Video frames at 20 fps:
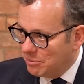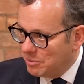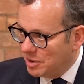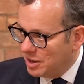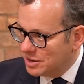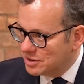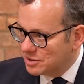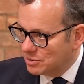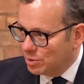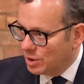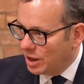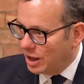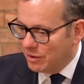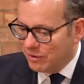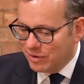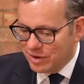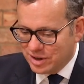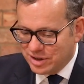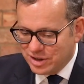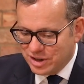I mean, it's all
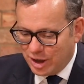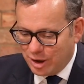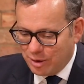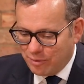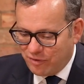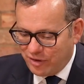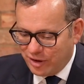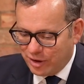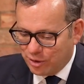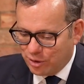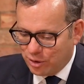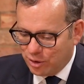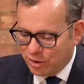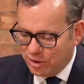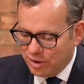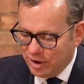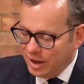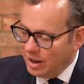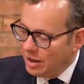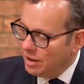over the tube. Feel
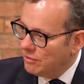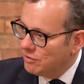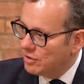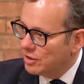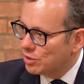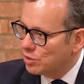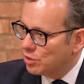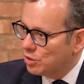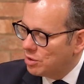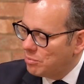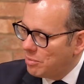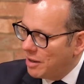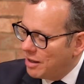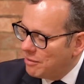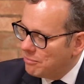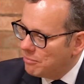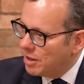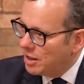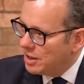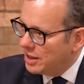good
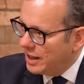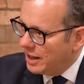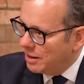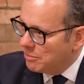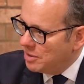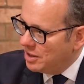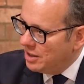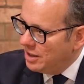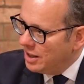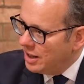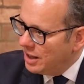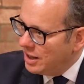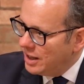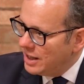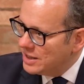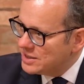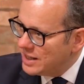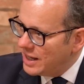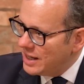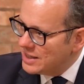about money. I
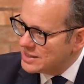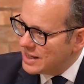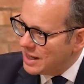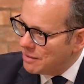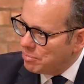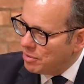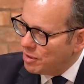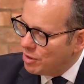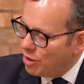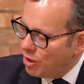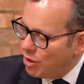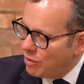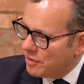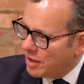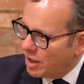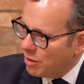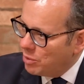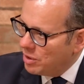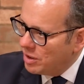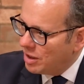mean, is that part of
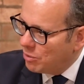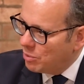it?